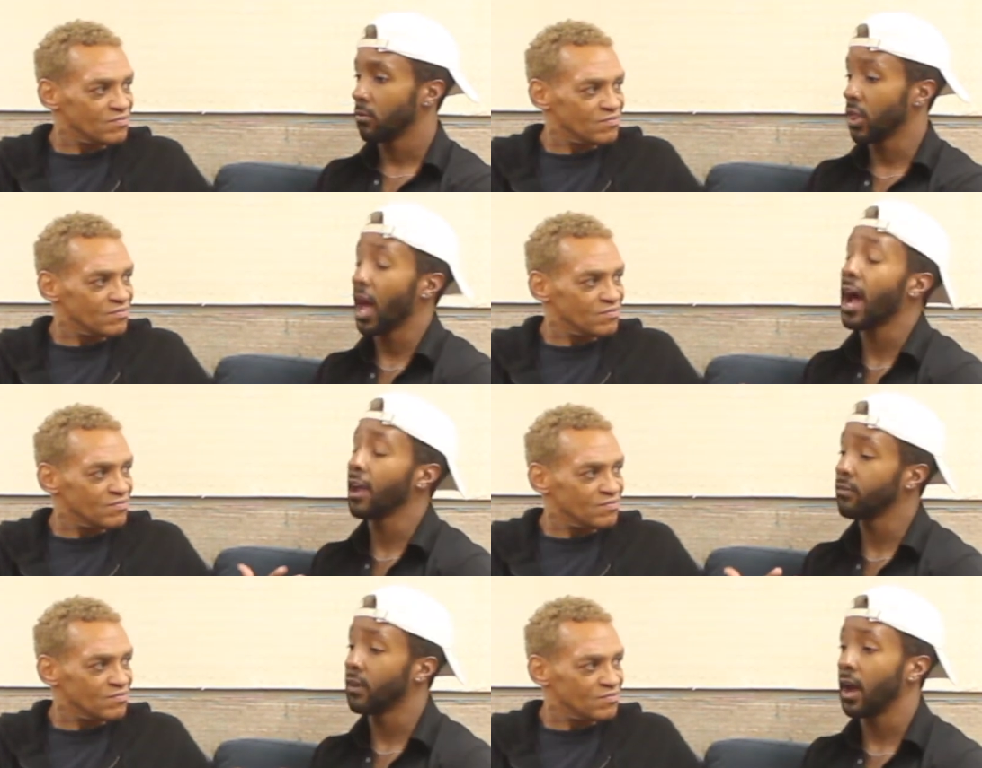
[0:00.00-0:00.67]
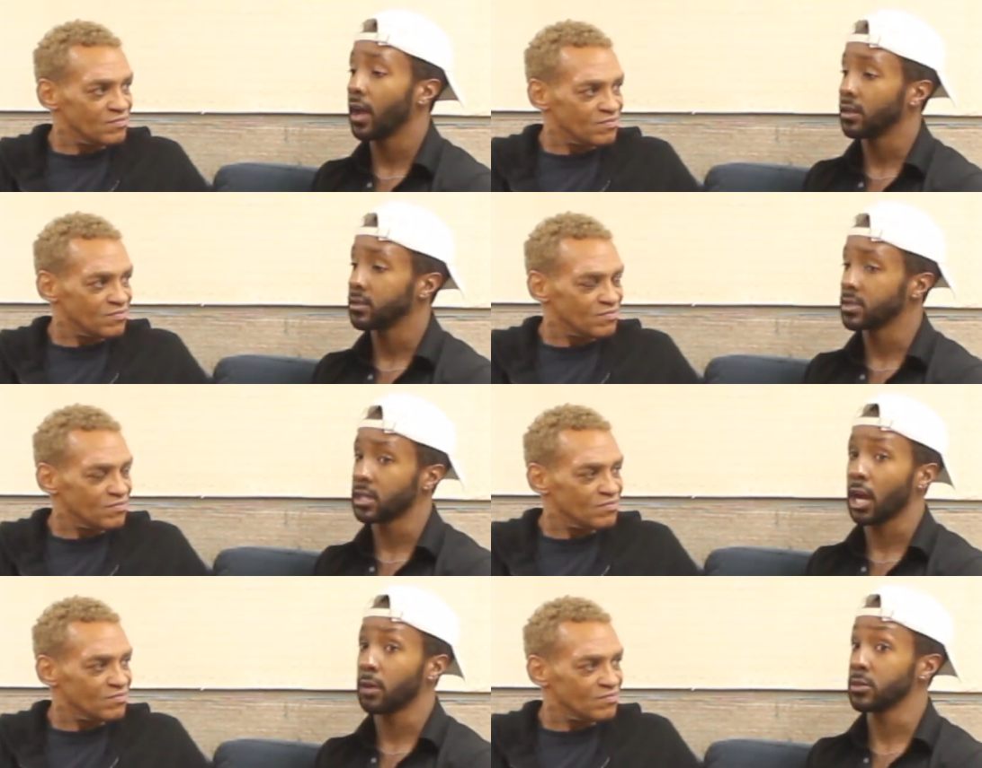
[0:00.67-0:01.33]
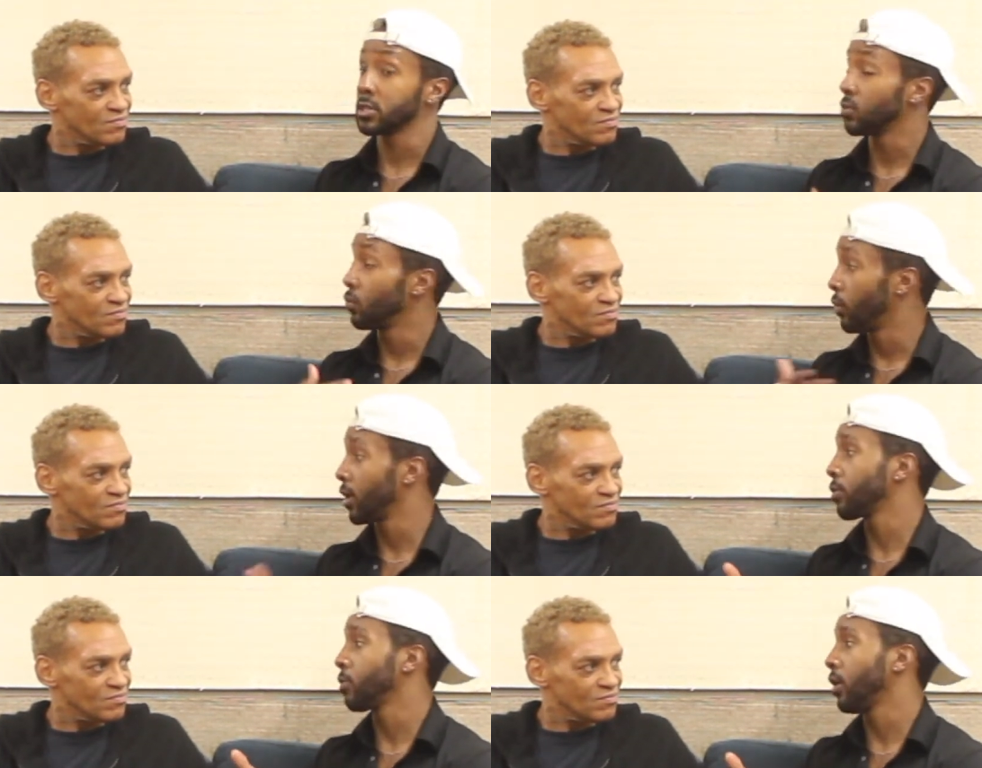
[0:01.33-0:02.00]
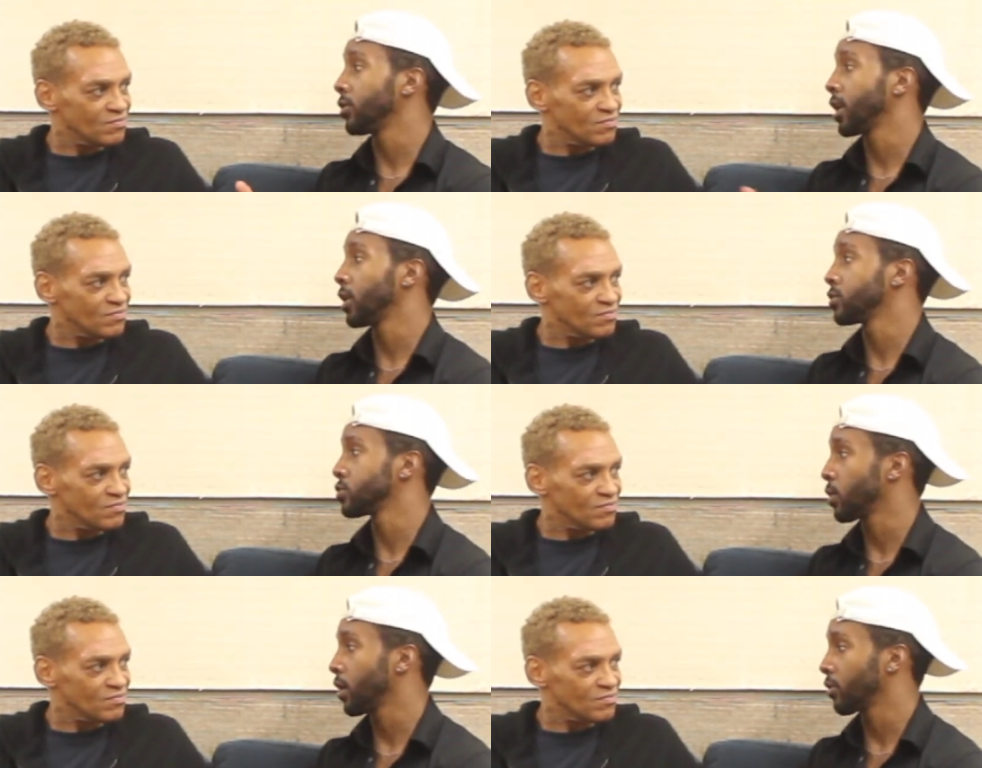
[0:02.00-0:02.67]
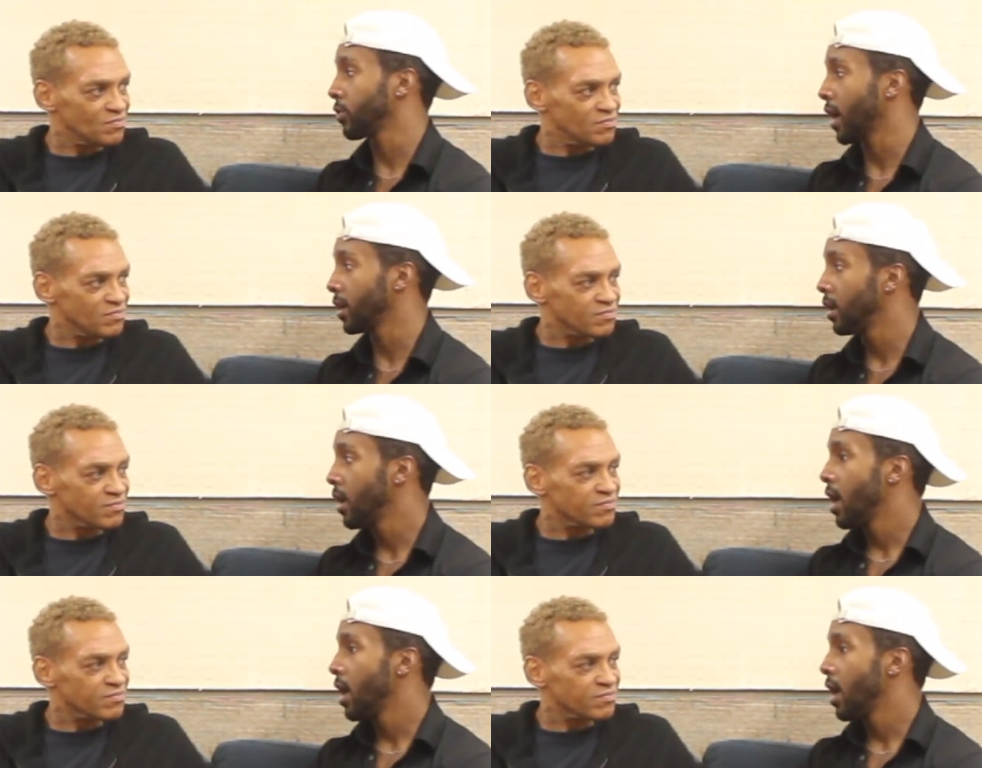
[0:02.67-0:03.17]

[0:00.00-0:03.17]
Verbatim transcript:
Speaker 1: that I find synonymous with Paul Taylor's work. That